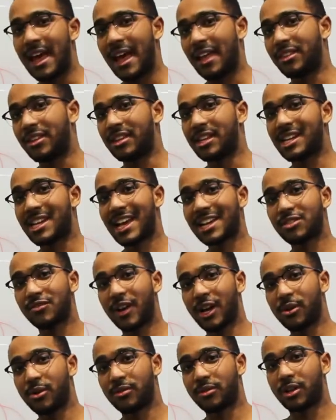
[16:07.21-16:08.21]
and then the next
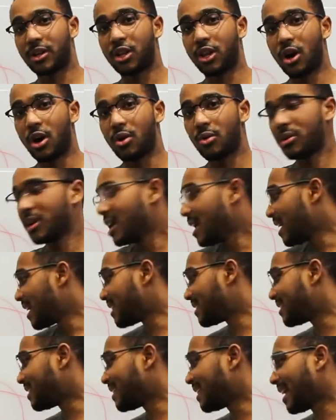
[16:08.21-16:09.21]
value of the clone
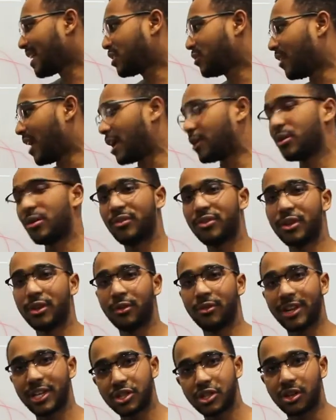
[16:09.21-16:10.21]
is the next value of the
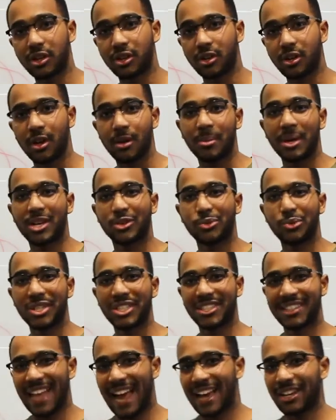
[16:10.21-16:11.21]
original, because we
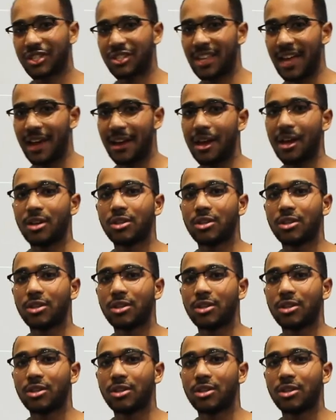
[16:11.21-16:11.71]
stashed that.